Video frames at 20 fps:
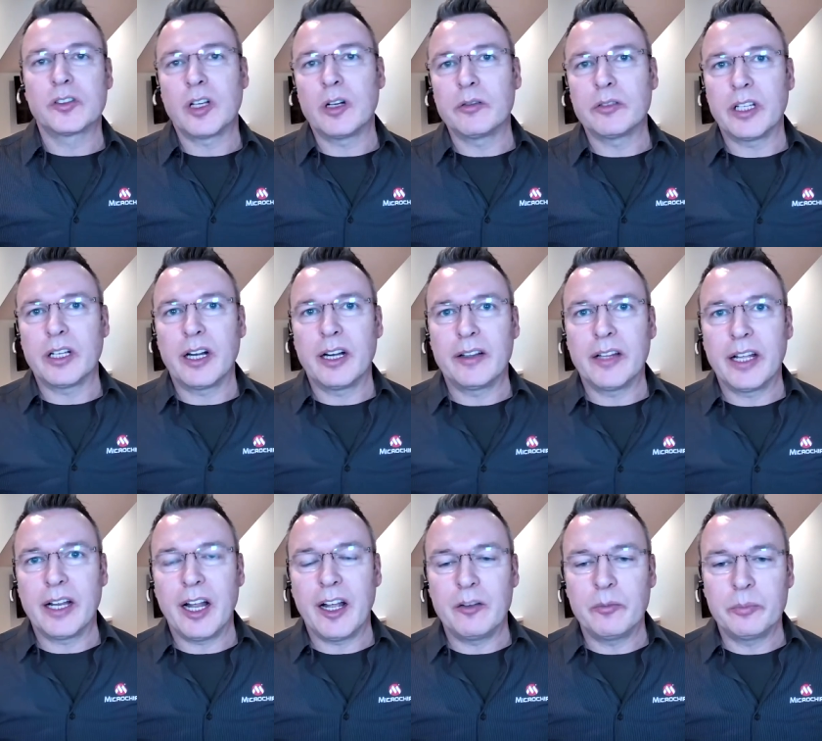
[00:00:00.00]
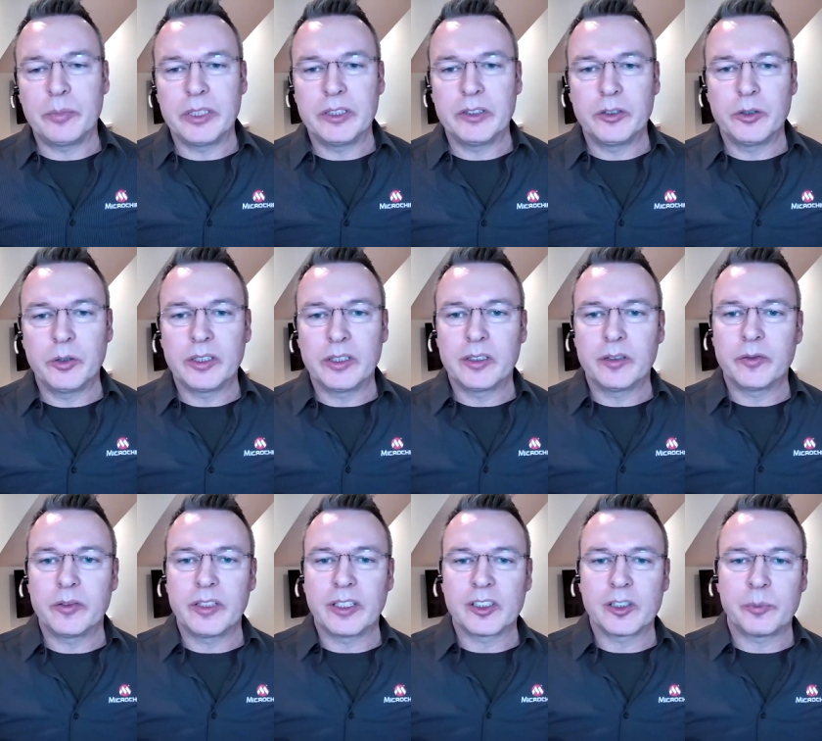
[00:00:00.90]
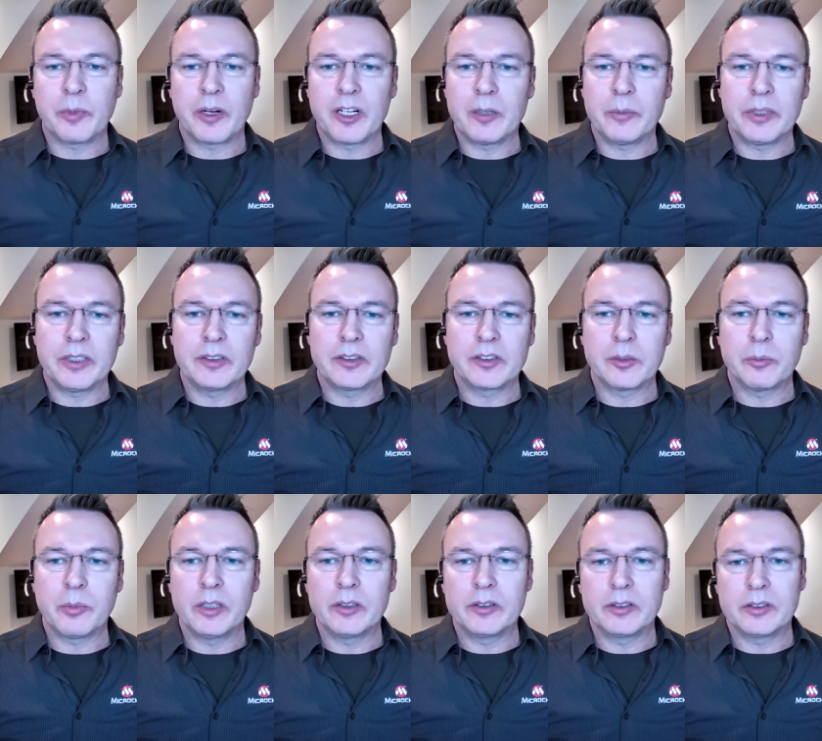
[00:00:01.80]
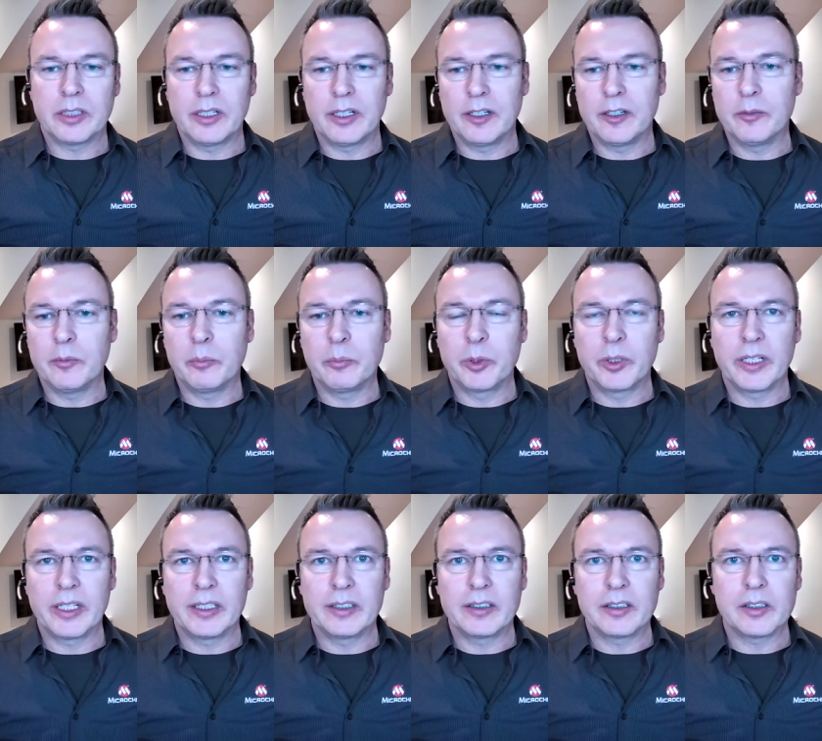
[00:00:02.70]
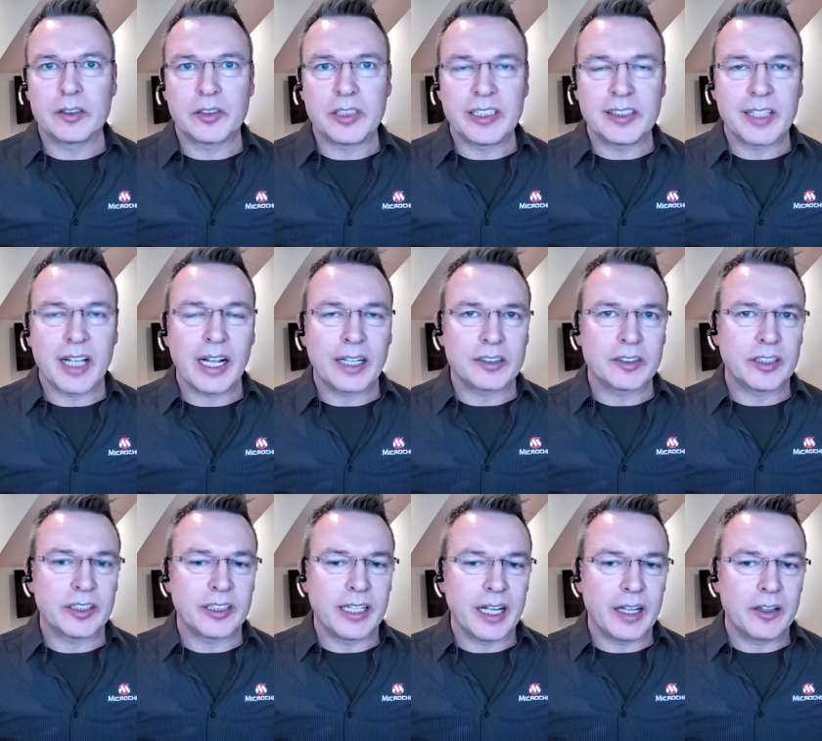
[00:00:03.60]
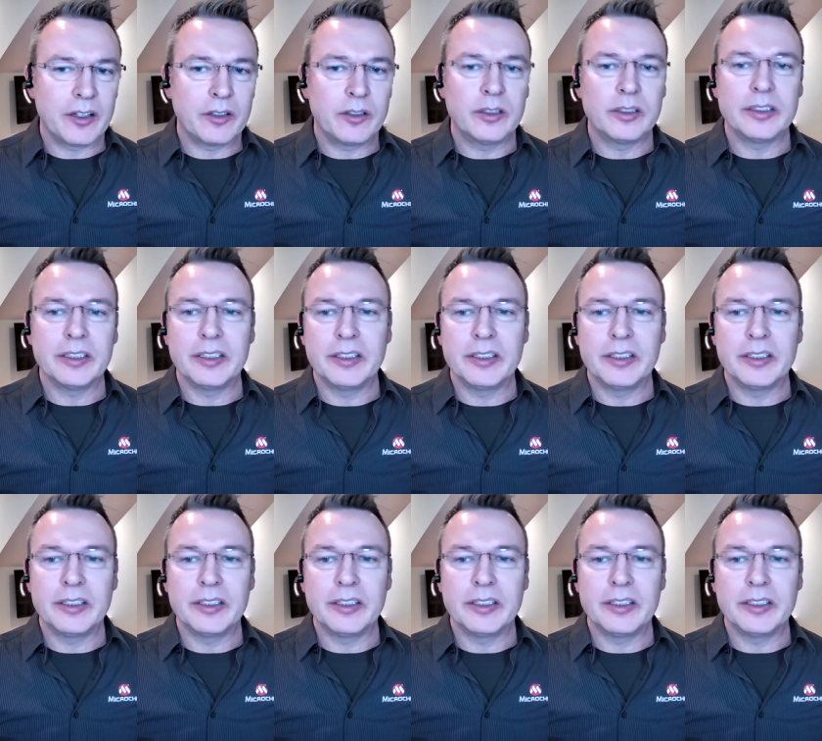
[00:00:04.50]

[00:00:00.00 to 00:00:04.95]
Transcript: out there that have been doing different experiments about um, putting CSACs together,